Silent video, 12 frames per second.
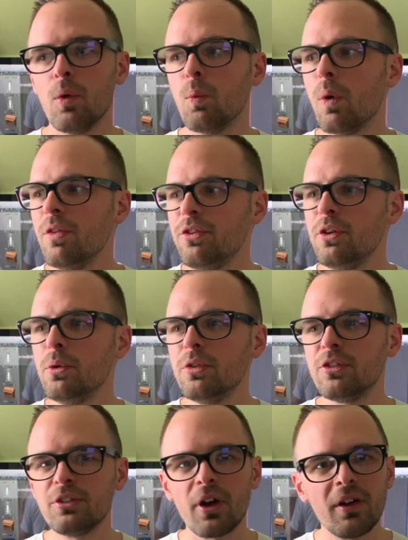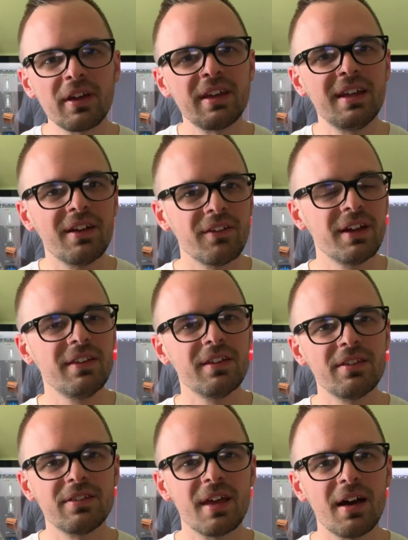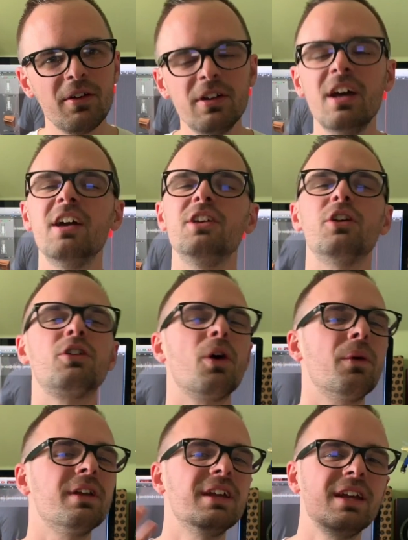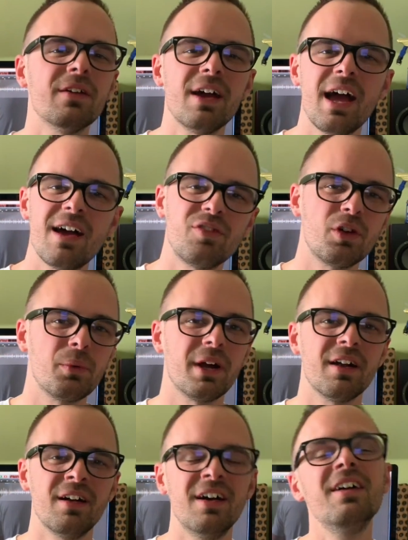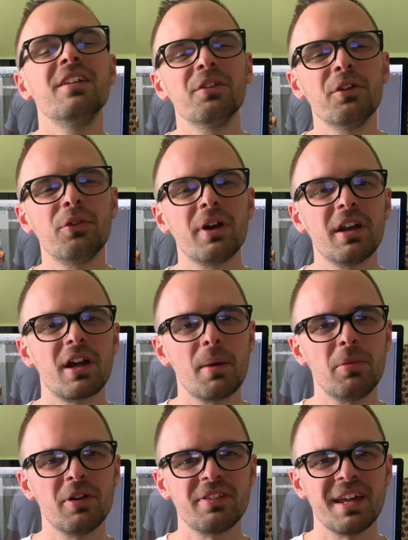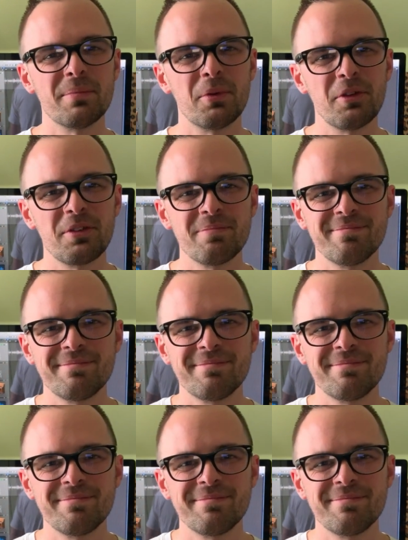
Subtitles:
Once you start hearing this sound, you're going to hear it everywhere. Let's look at a couple examples.